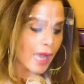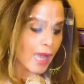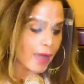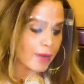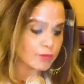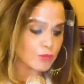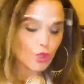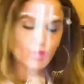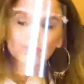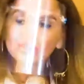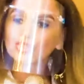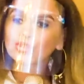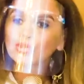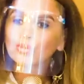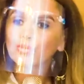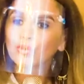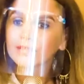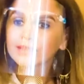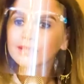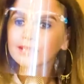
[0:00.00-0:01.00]
I'm not sure
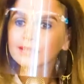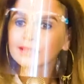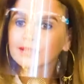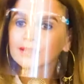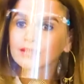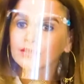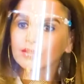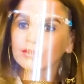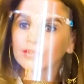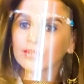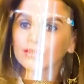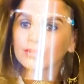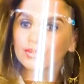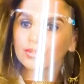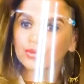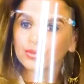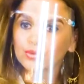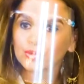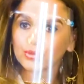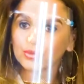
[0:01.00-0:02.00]
what it is that
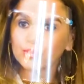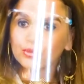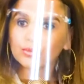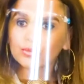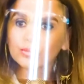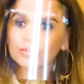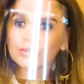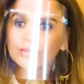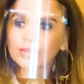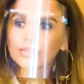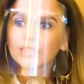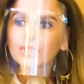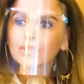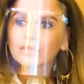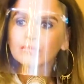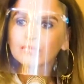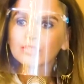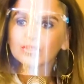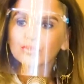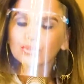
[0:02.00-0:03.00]
you do,
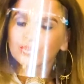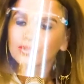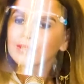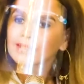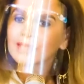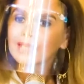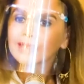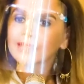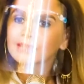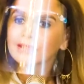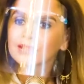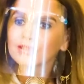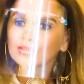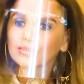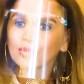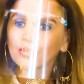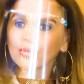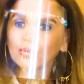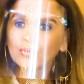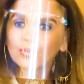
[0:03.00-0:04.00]
but you can let us
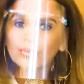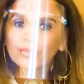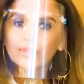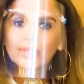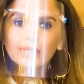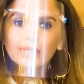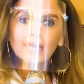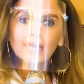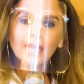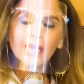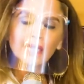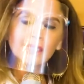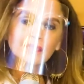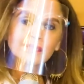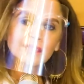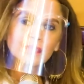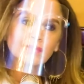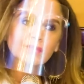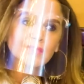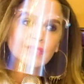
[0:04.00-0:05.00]
know. And
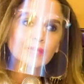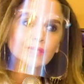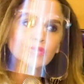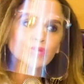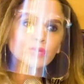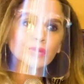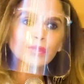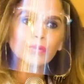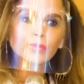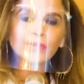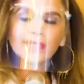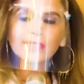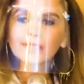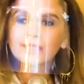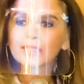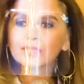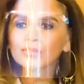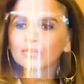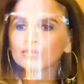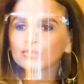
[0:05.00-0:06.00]
sometimes where we
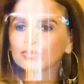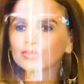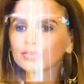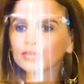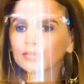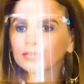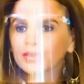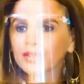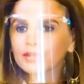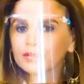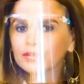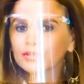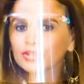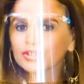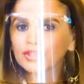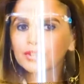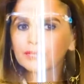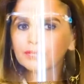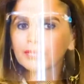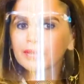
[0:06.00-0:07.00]
cannot do the
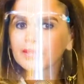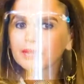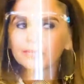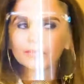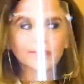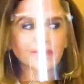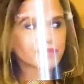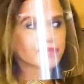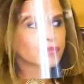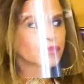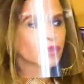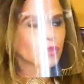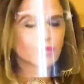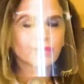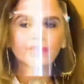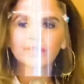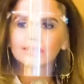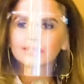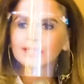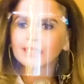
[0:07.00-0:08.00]
partnership and we know
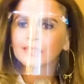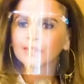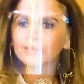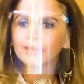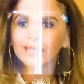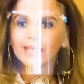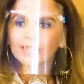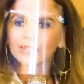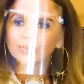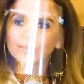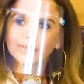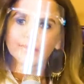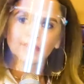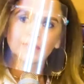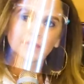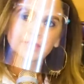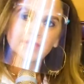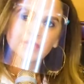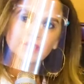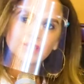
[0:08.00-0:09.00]
there's anywhere else we
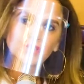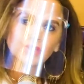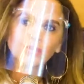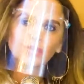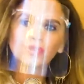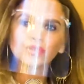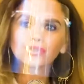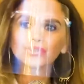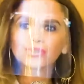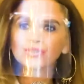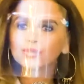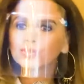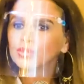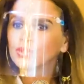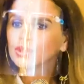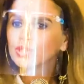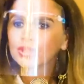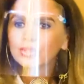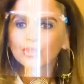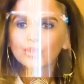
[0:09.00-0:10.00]
can pass you on to
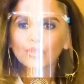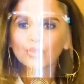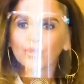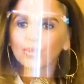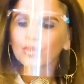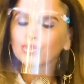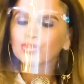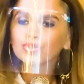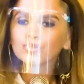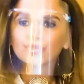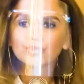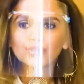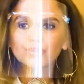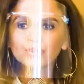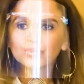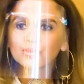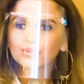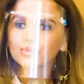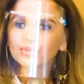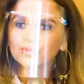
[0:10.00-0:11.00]
or
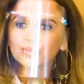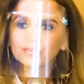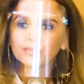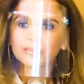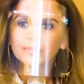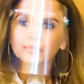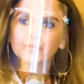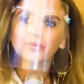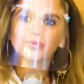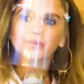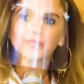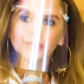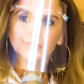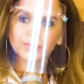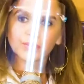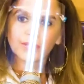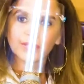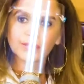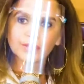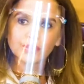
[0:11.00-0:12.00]
introduce you to people, we do
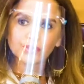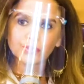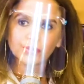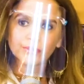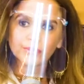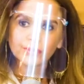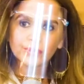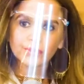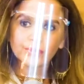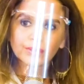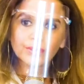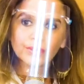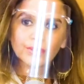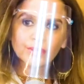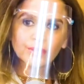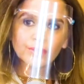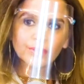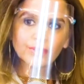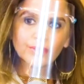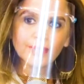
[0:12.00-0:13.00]
that.
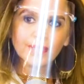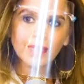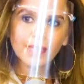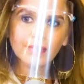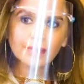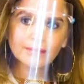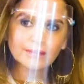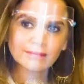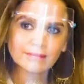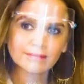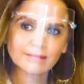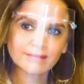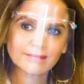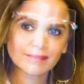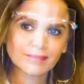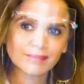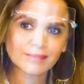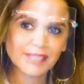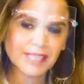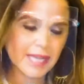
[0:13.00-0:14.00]
Okay? Mm-hmm.
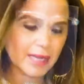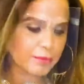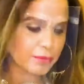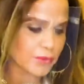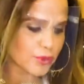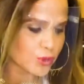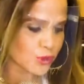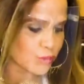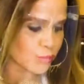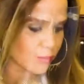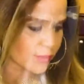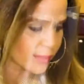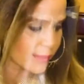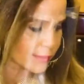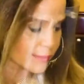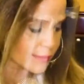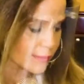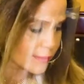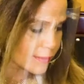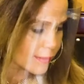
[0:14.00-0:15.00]
We're happy to do
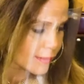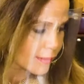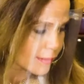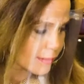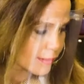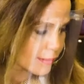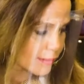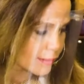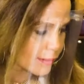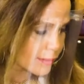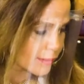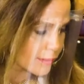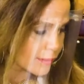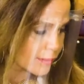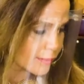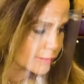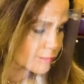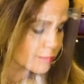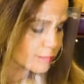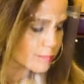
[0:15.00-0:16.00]
that. Do
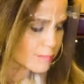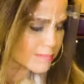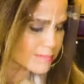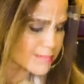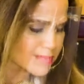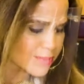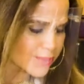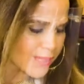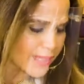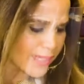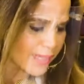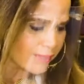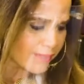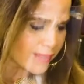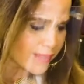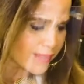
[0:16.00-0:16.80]
I have